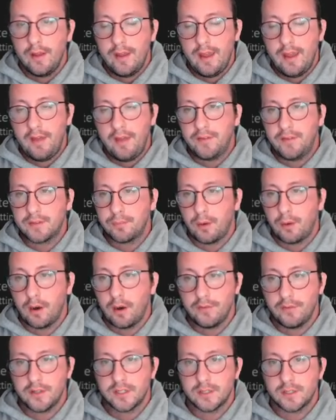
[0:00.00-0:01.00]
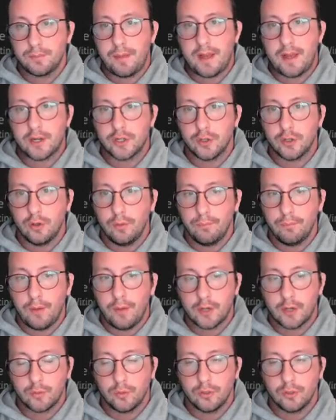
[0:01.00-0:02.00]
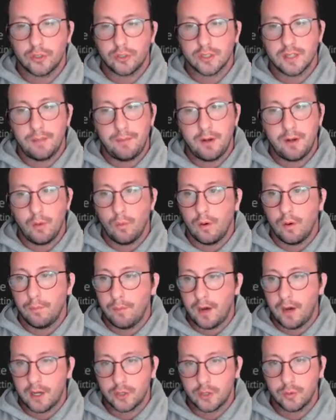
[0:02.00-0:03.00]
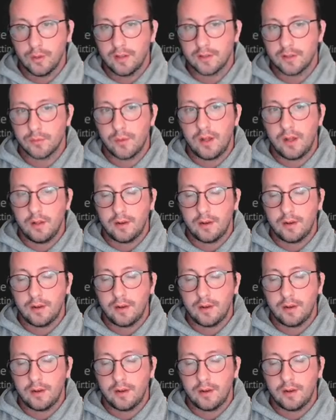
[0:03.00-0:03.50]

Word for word: if it's part of a special module, just let me know what module as well,